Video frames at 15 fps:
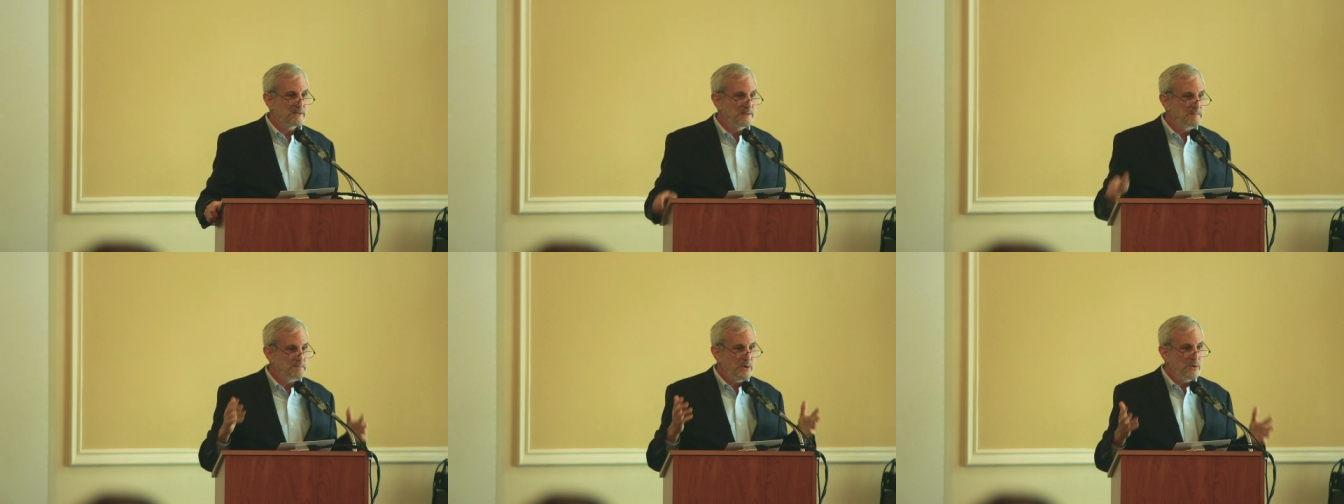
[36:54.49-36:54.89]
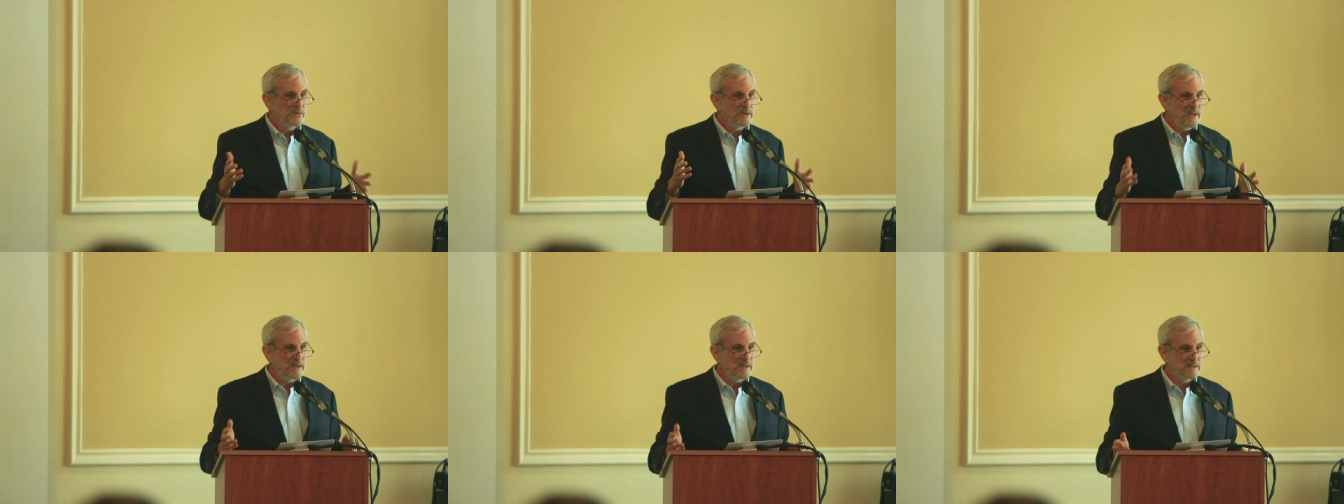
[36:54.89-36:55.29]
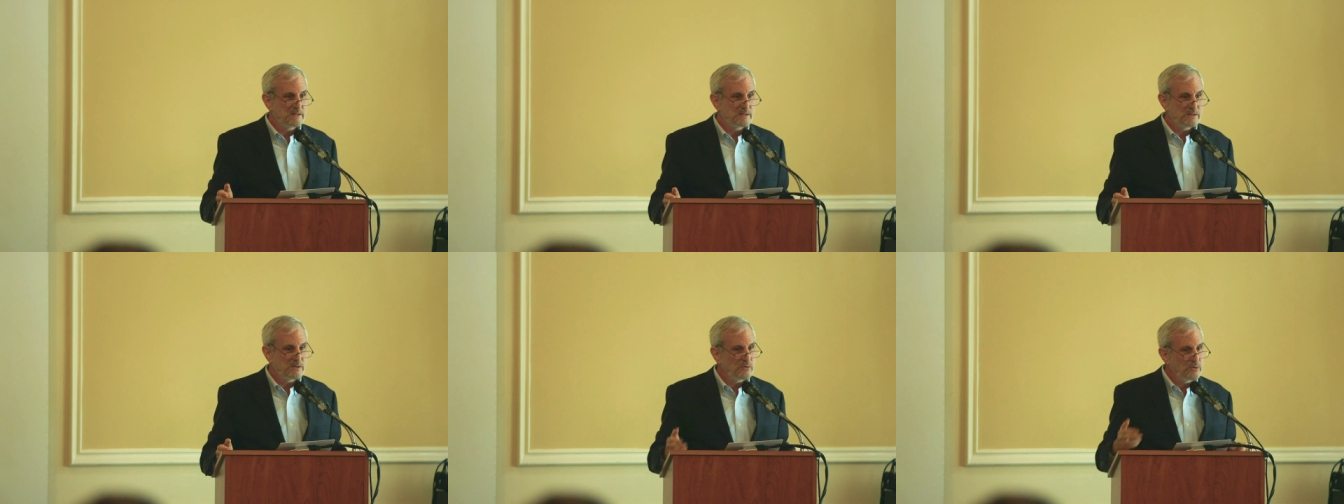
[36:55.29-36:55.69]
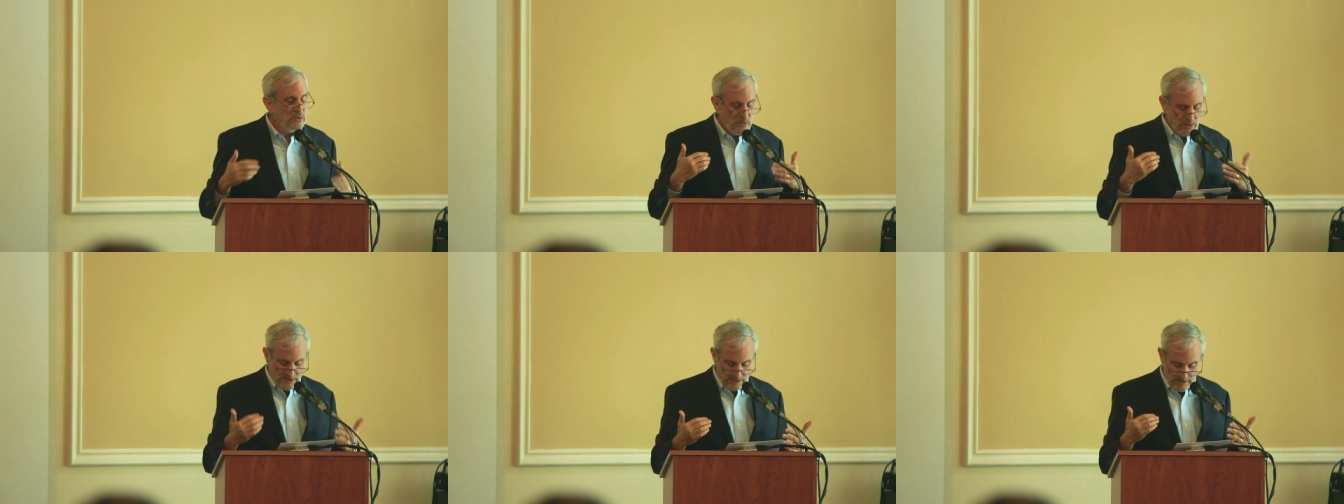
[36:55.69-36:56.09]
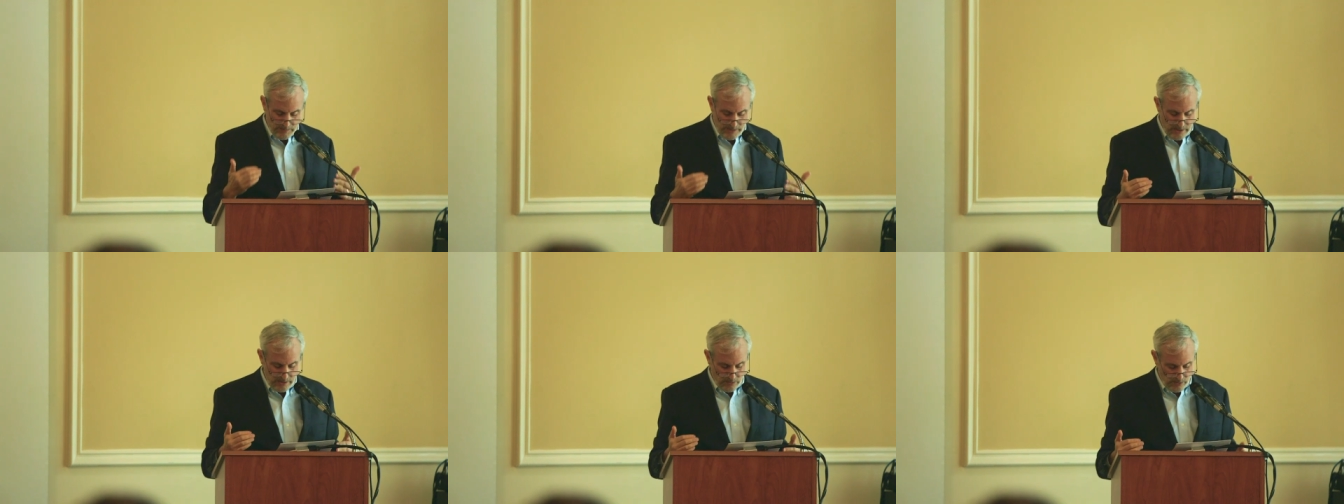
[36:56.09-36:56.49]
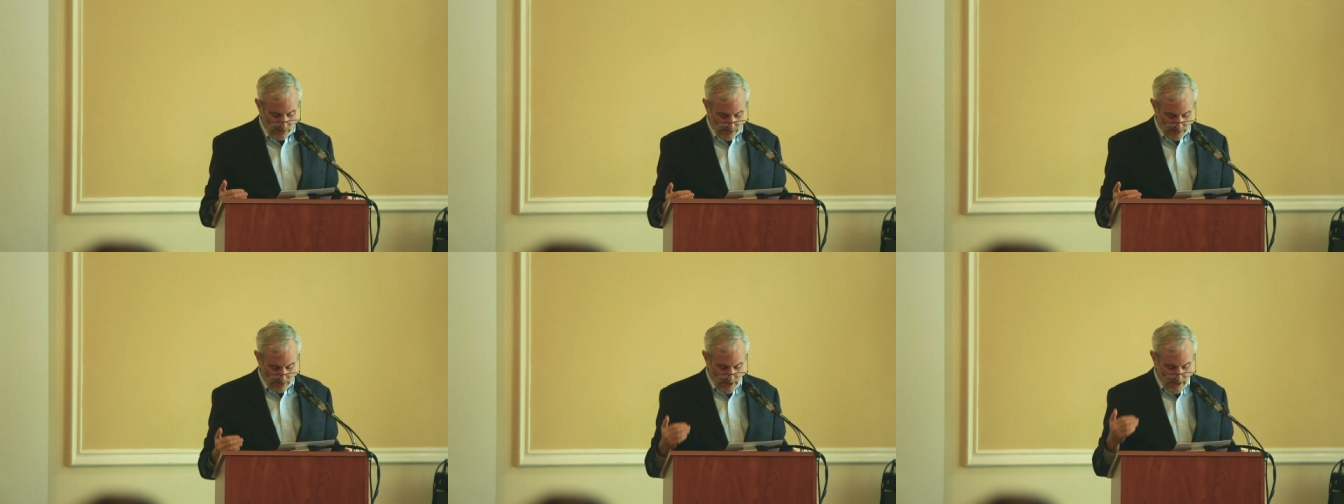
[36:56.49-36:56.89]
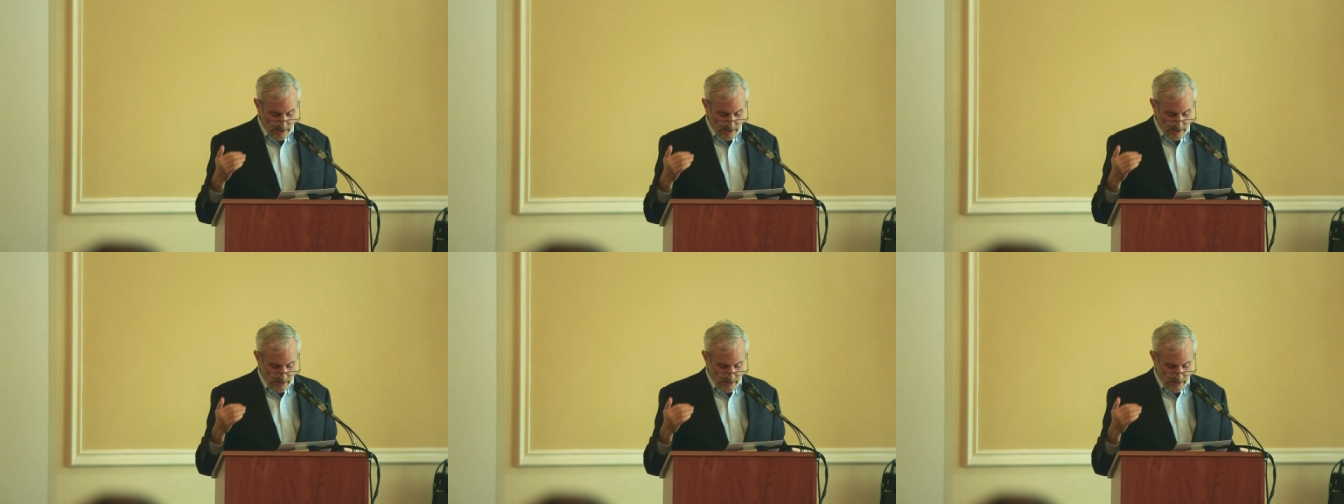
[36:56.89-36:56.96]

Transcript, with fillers: in both cases. So courts can play a role here.